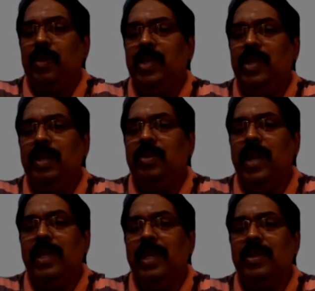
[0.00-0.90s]
You see
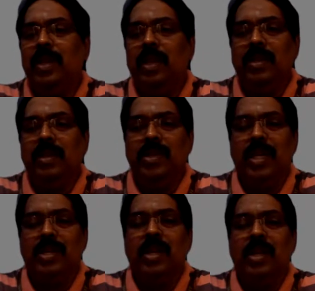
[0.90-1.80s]
today's uh,
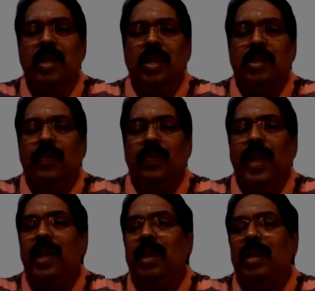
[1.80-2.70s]
research, the
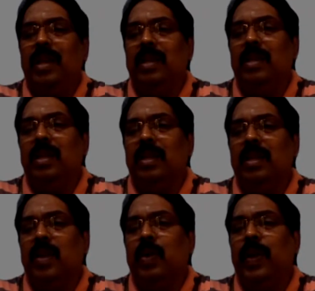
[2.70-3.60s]
vehicle,
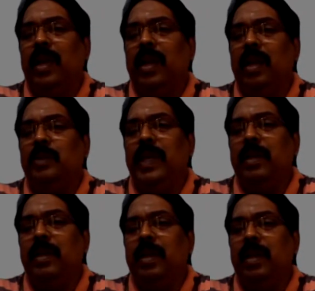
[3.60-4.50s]
uh, ground vehicle has
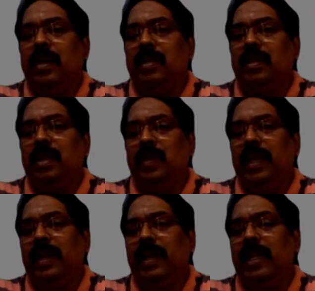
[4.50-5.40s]
been uh,
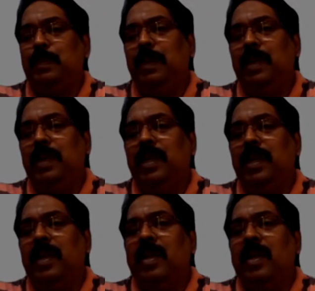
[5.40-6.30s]
thoroughly
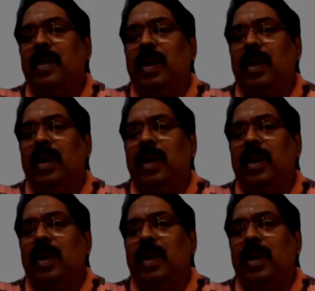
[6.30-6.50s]
experimented.